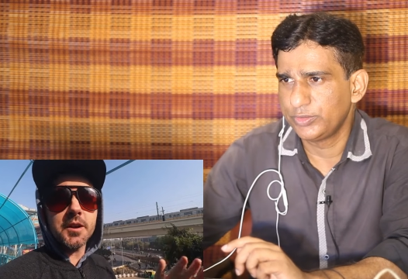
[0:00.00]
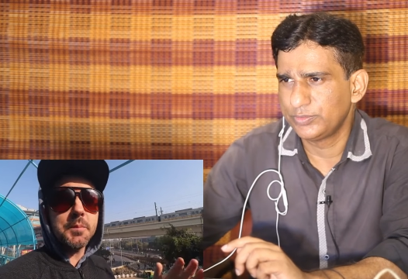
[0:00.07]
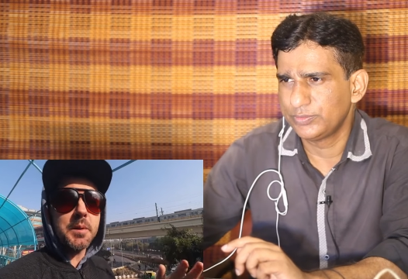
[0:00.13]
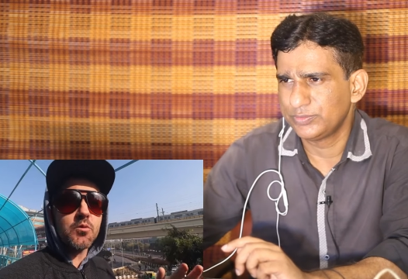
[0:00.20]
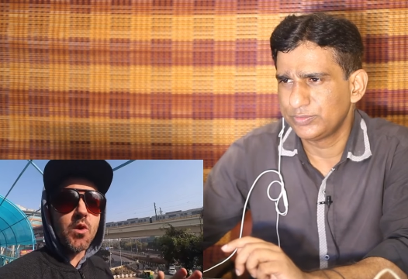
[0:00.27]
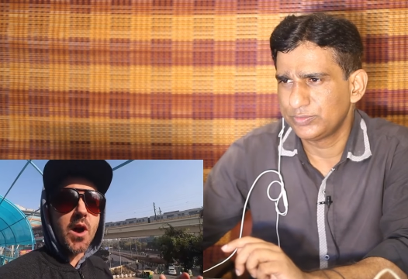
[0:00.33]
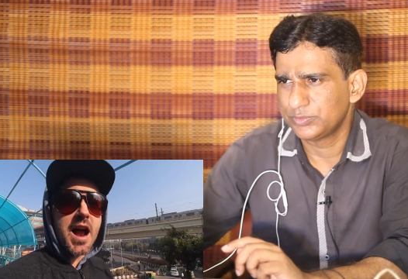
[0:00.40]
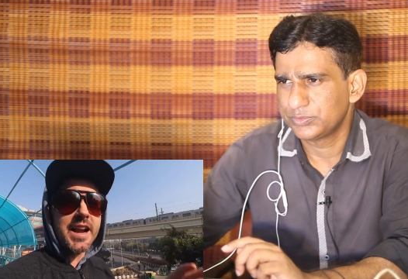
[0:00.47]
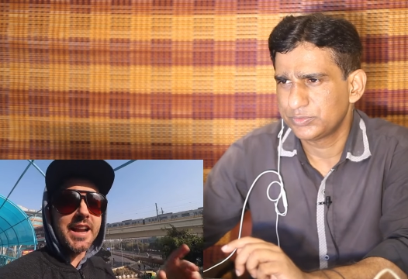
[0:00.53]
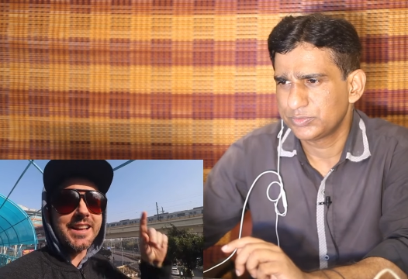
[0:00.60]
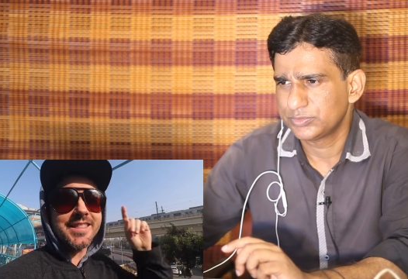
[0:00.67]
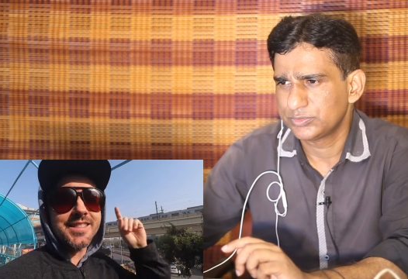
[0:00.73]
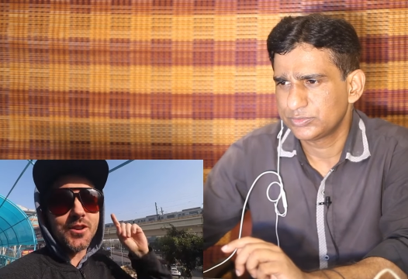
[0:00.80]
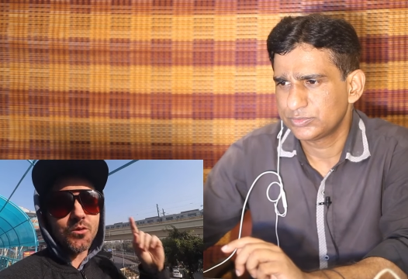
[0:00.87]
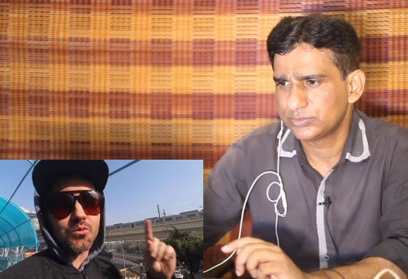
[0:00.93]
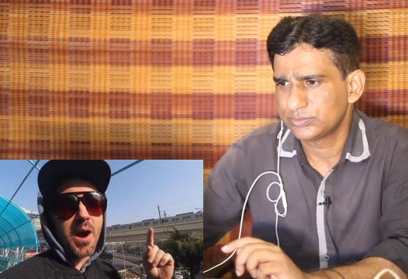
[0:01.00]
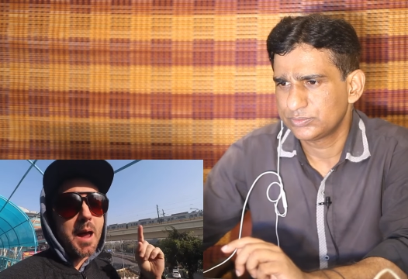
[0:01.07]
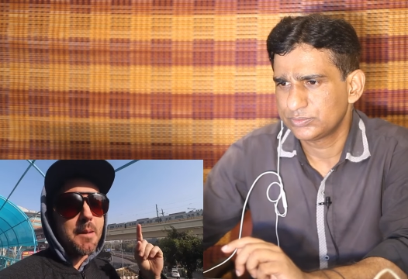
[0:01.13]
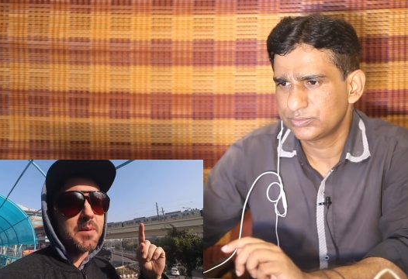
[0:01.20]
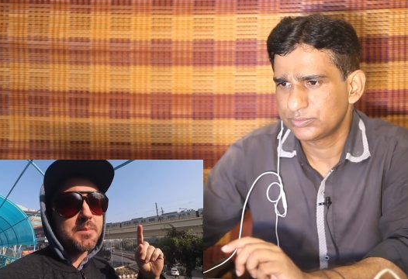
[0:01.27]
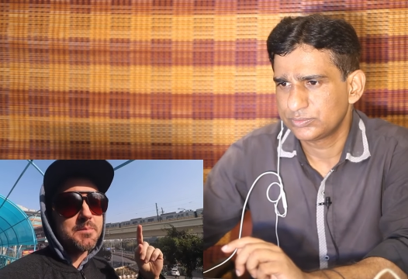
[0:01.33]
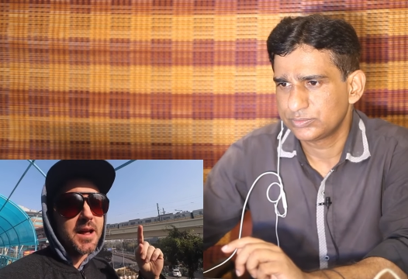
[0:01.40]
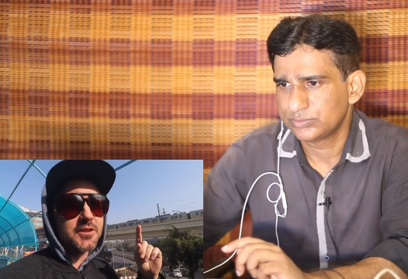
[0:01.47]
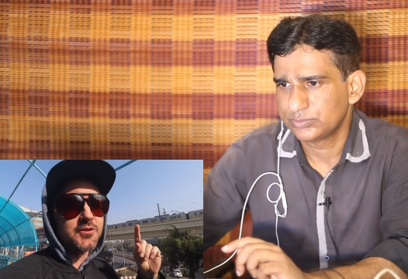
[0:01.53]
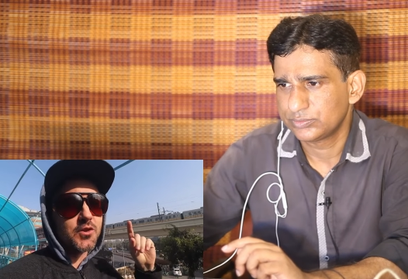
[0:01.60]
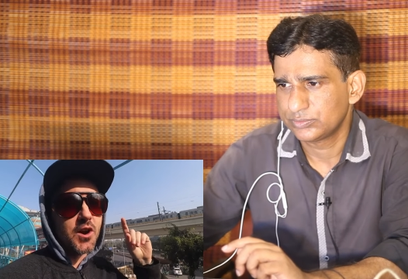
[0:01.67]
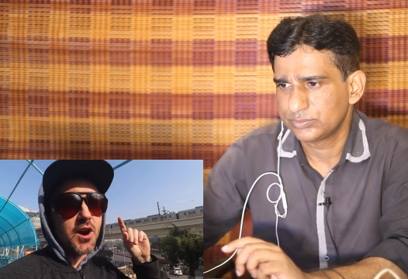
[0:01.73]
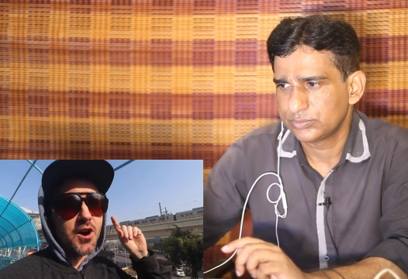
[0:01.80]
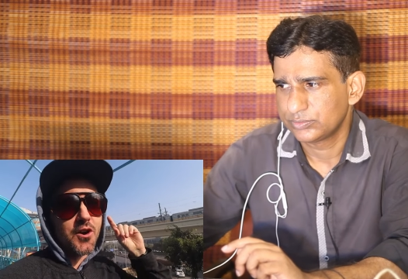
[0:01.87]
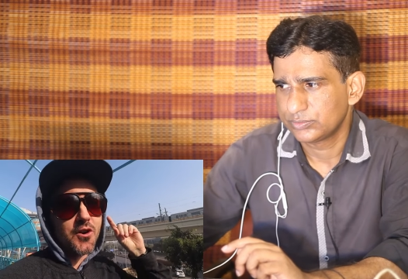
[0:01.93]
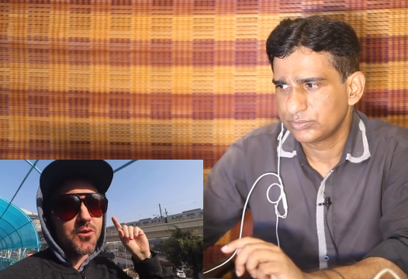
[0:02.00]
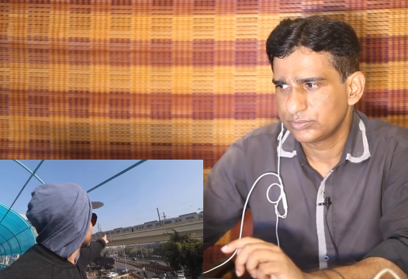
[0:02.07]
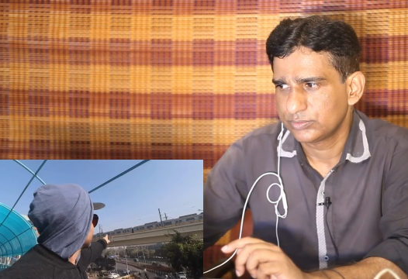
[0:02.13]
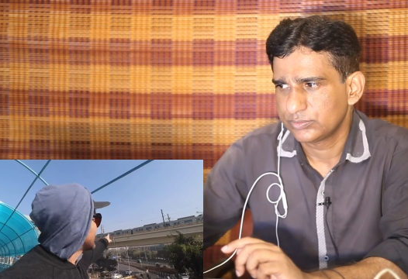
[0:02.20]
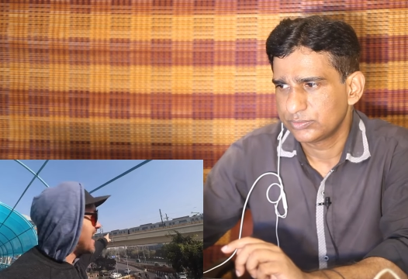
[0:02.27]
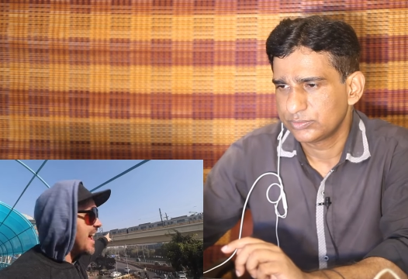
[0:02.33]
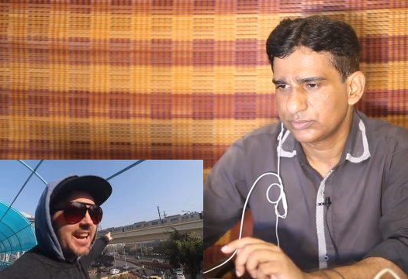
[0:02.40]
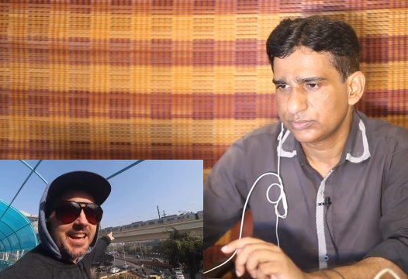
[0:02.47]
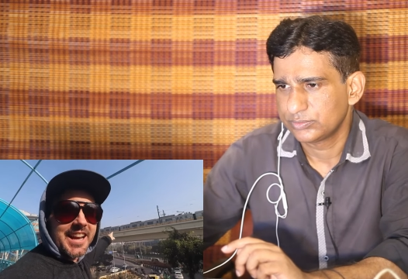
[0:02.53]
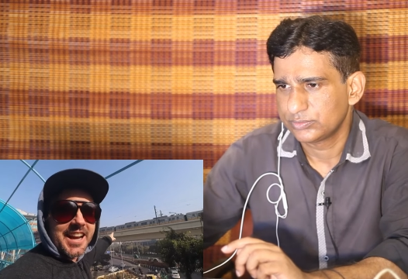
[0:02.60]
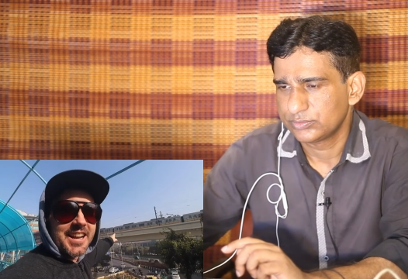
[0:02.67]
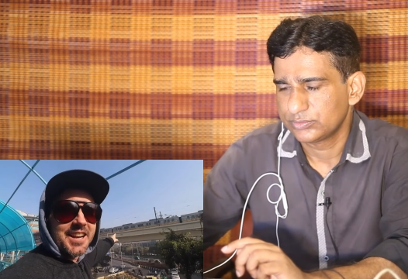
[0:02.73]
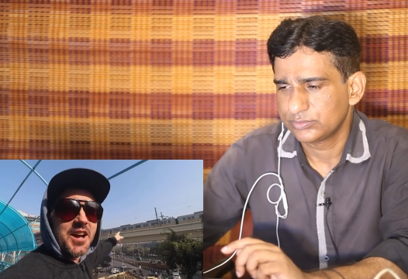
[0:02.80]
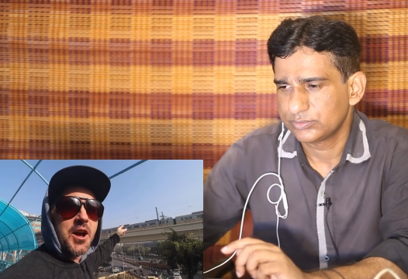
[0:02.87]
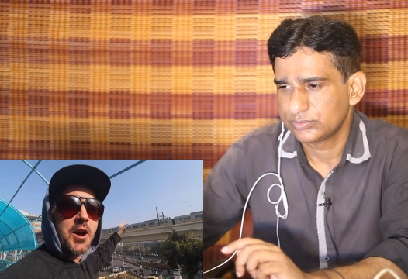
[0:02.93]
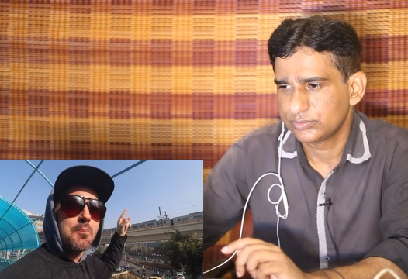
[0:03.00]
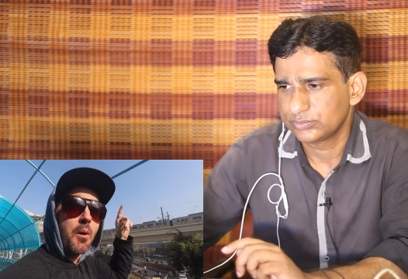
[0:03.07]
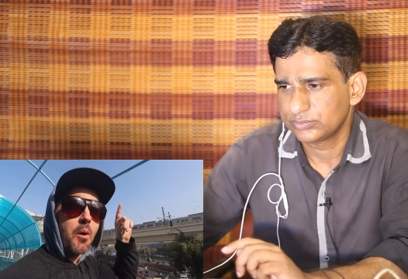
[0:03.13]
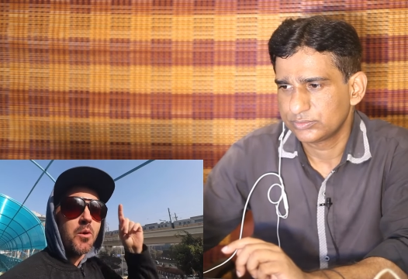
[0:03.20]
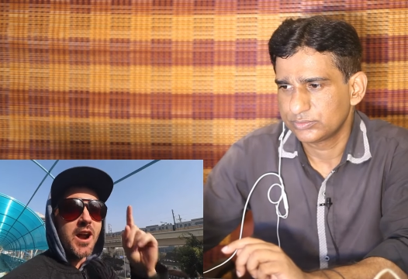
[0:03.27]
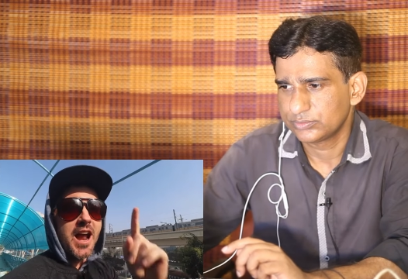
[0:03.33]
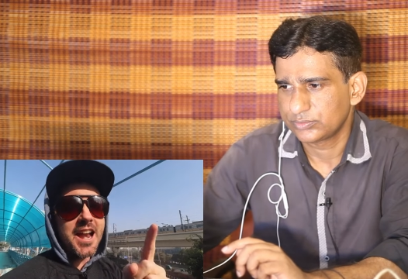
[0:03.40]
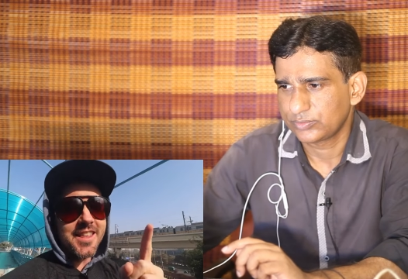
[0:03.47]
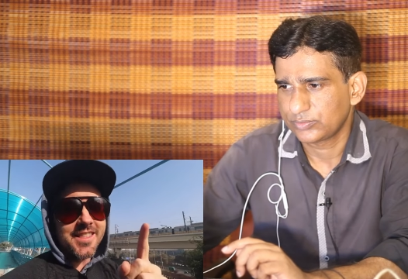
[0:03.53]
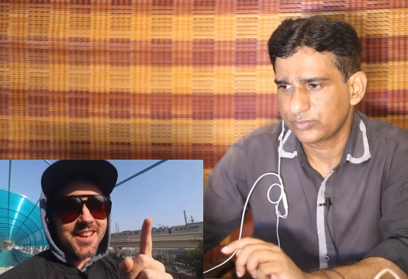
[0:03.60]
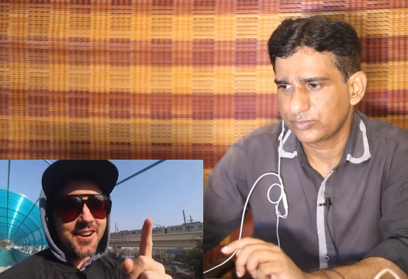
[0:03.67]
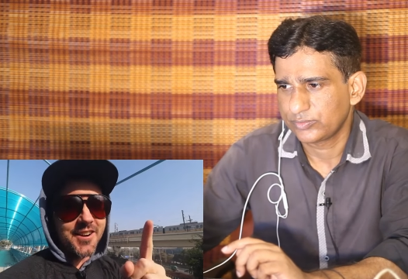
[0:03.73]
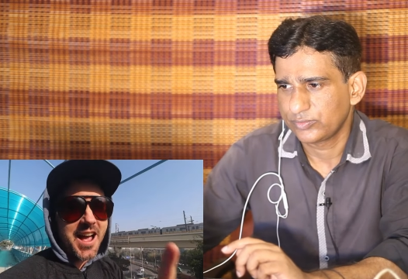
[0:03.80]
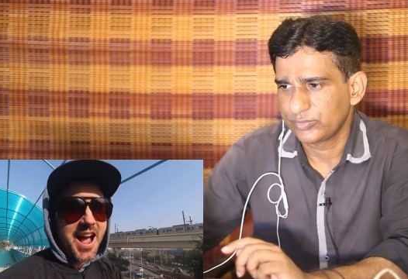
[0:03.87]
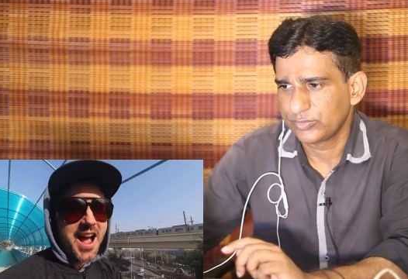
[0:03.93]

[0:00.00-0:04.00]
Speaker 1: going to be riding the Rapid Metro. That's not it, but we're heading there